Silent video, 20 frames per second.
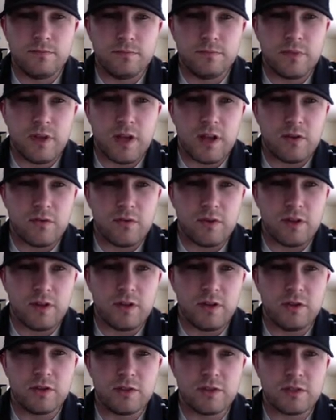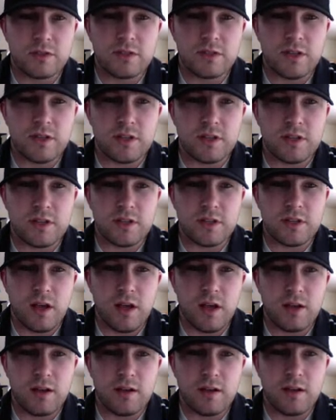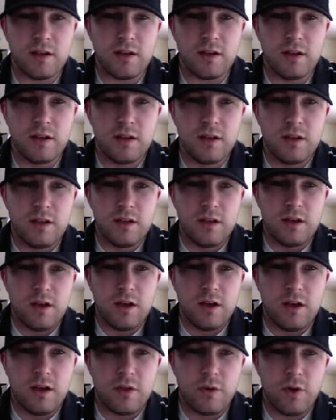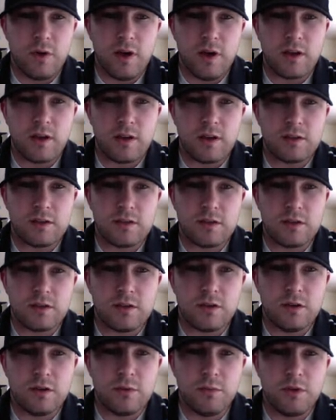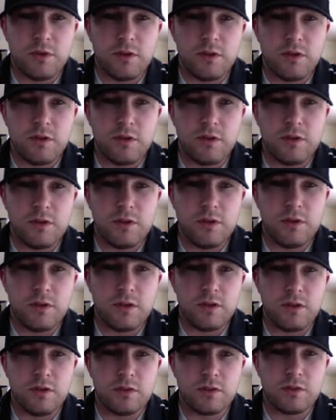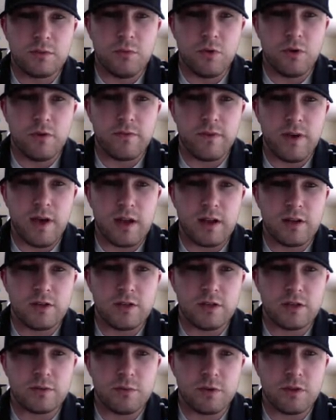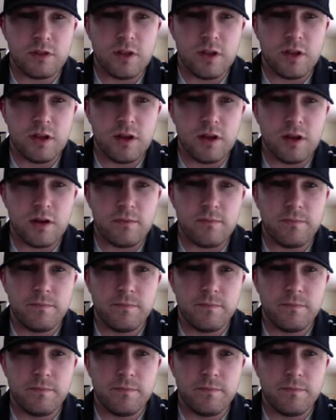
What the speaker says: I don't really use the slider a lot, although I guess I could, but you can use the more fine adjustment there.